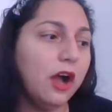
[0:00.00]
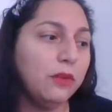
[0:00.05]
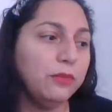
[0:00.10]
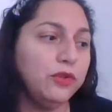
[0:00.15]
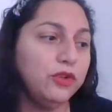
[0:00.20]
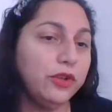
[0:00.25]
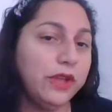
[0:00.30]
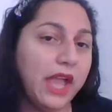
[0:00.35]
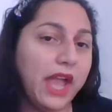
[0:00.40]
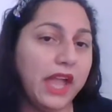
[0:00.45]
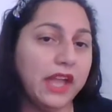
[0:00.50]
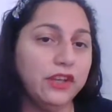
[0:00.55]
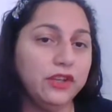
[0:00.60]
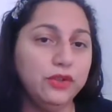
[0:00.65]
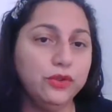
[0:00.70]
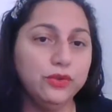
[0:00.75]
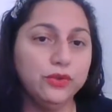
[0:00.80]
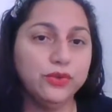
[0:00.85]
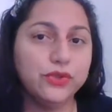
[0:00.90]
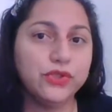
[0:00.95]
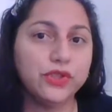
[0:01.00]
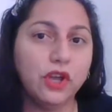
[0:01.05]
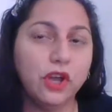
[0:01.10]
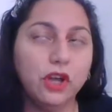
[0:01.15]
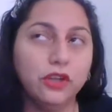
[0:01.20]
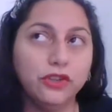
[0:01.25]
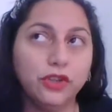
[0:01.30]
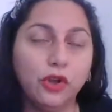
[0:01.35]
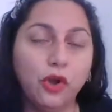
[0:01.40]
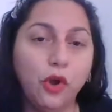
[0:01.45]
You can use
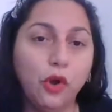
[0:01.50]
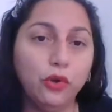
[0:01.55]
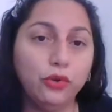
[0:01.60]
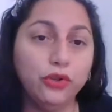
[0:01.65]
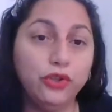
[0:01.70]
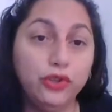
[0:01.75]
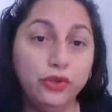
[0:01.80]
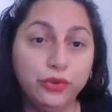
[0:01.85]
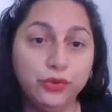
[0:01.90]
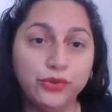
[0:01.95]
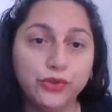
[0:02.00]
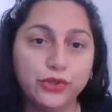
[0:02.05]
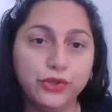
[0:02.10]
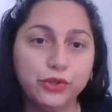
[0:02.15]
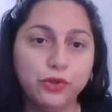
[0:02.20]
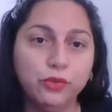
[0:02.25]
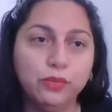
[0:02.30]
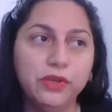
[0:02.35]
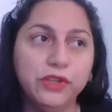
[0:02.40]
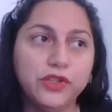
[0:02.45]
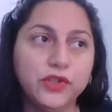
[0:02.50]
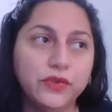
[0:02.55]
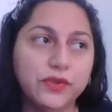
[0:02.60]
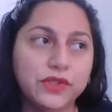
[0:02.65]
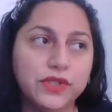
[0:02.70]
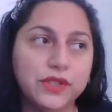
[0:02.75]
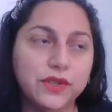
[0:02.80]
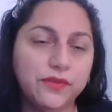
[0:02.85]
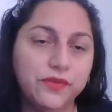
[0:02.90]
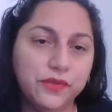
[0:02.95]
the code YouTube to
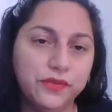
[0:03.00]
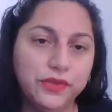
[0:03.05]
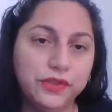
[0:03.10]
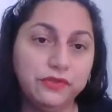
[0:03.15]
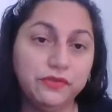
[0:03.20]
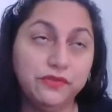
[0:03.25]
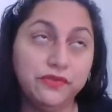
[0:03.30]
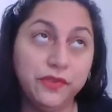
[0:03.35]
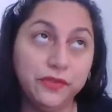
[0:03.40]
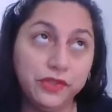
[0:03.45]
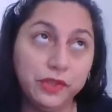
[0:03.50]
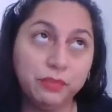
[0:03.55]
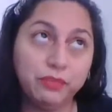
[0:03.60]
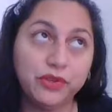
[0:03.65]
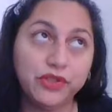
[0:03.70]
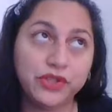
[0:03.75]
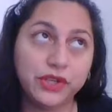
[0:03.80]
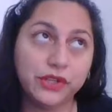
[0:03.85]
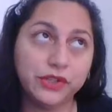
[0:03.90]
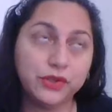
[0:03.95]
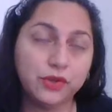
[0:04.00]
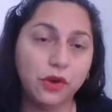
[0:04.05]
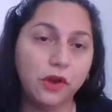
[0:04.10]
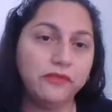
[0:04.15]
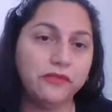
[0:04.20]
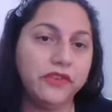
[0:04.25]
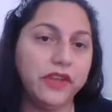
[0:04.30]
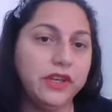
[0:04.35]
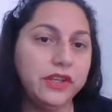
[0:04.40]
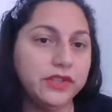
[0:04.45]
receive 50%
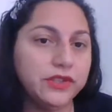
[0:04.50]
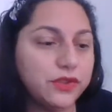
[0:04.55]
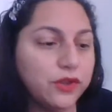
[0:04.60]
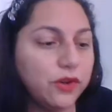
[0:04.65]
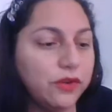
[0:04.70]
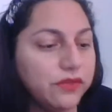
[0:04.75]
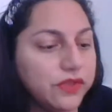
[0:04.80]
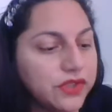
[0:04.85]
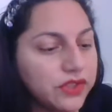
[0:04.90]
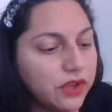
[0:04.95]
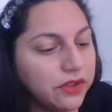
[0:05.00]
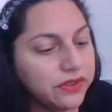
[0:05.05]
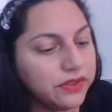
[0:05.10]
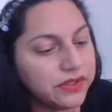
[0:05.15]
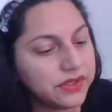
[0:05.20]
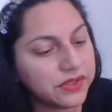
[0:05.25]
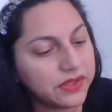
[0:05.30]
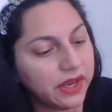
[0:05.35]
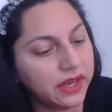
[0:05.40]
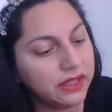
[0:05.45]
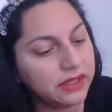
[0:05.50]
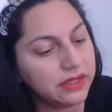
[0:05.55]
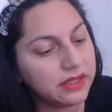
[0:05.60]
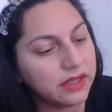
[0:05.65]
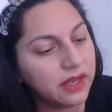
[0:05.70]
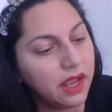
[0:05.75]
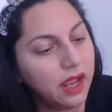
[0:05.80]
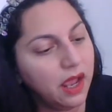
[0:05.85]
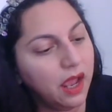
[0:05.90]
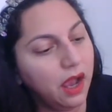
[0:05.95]
off any service on the site.
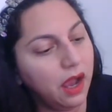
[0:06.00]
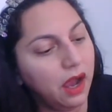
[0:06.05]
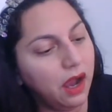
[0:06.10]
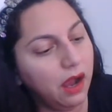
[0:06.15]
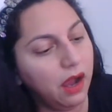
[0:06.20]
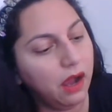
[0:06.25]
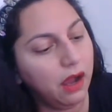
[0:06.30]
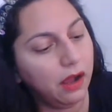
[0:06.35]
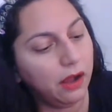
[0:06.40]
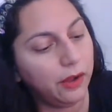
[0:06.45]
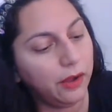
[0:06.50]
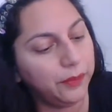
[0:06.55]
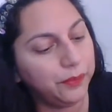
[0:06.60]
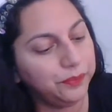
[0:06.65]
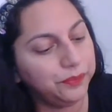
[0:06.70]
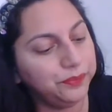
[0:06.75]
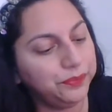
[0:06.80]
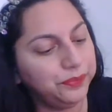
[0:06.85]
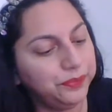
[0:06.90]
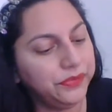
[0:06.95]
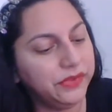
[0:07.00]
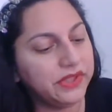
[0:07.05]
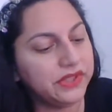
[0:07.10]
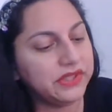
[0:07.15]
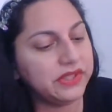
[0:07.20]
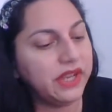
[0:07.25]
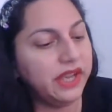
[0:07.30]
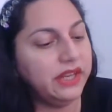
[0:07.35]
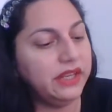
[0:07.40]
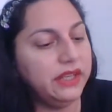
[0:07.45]
The
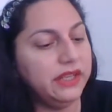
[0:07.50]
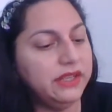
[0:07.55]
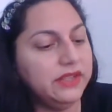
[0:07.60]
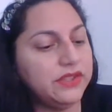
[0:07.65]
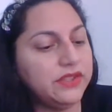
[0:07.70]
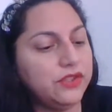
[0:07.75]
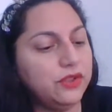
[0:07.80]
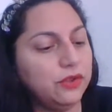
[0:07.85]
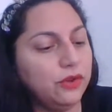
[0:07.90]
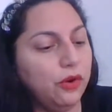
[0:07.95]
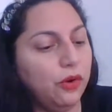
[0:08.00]
site is,